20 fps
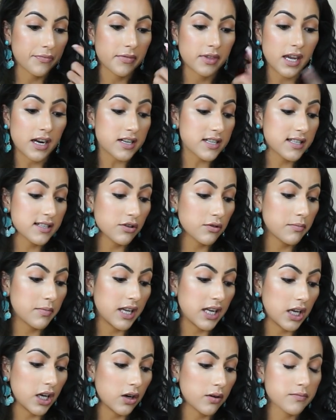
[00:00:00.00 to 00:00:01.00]
they're still
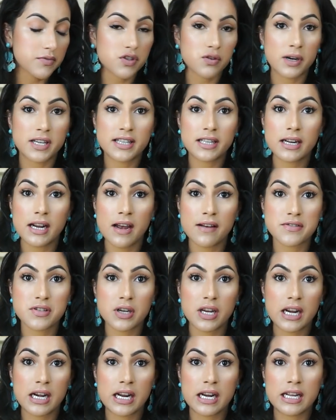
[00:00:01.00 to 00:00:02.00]
medium, so I didn't have to
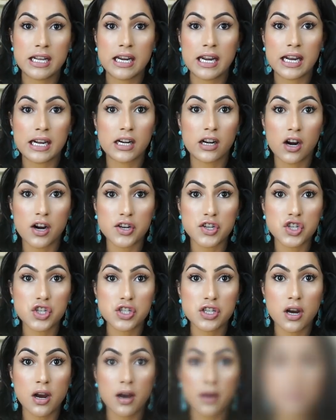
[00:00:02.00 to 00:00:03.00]
get any like large
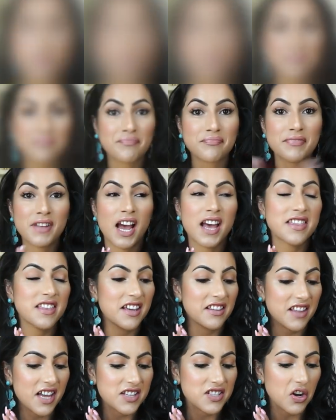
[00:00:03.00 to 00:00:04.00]
tops. I
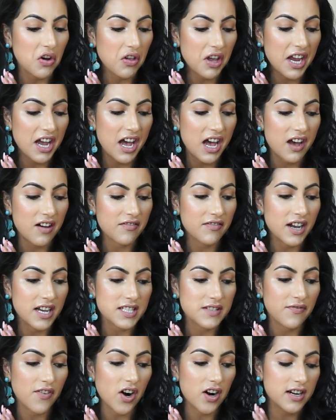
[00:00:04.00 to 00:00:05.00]
think that's all I have
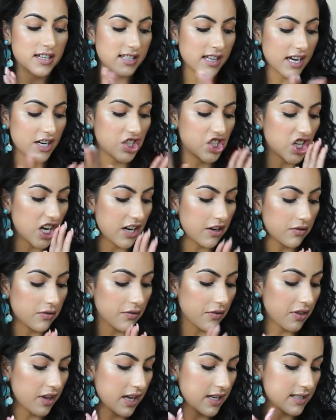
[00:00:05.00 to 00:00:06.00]
as far as like
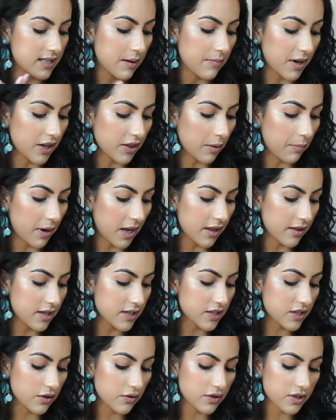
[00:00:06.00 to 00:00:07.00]
general things about the bathing
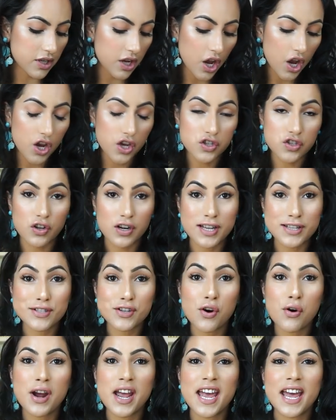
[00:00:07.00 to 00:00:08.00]
suits. So let's
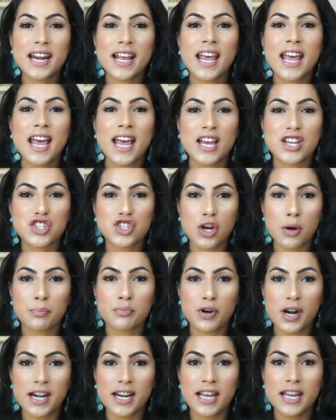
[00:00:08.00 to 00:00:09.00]
go ahead and jump
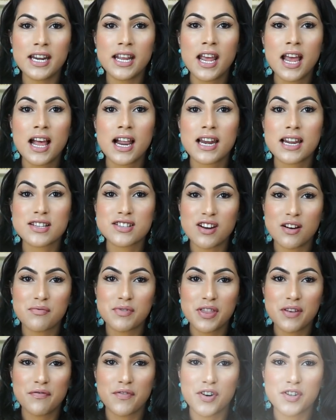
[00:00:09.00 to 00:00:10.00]
right in. Let's start
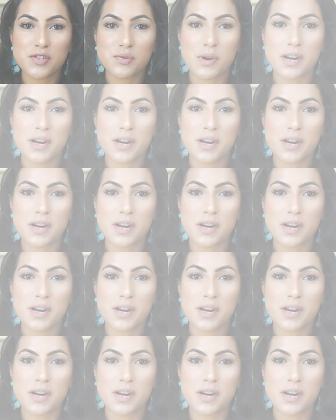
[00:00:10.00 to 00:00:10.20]
with the first